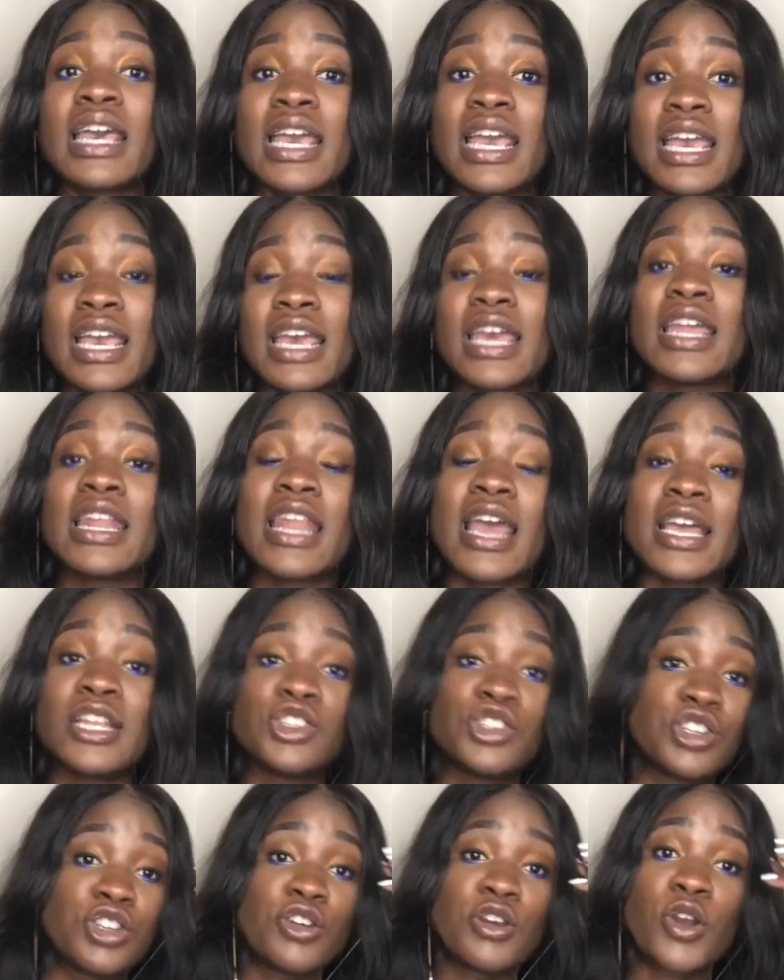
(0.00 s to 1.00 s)
an
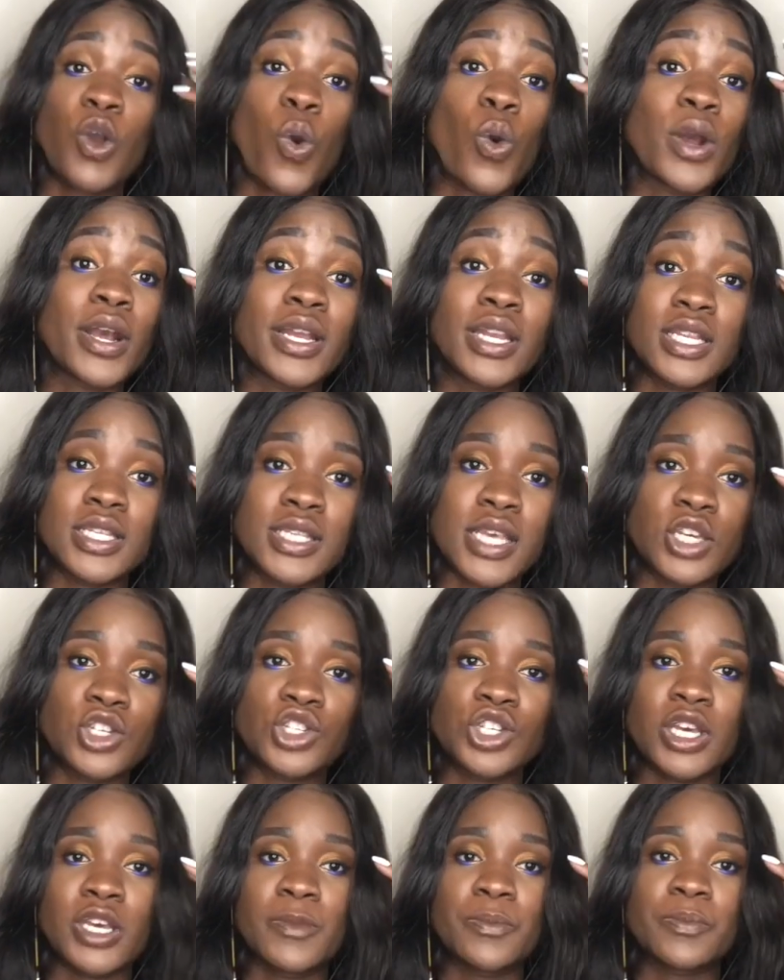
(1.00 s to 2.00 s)
engineering
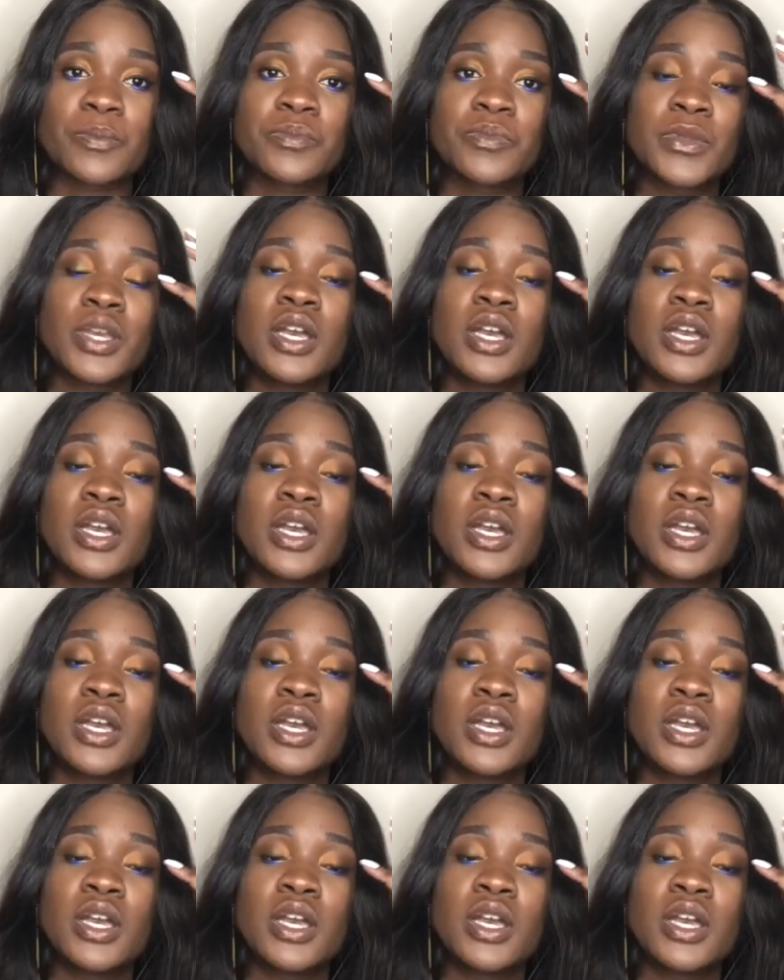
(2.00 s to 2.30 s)
organization.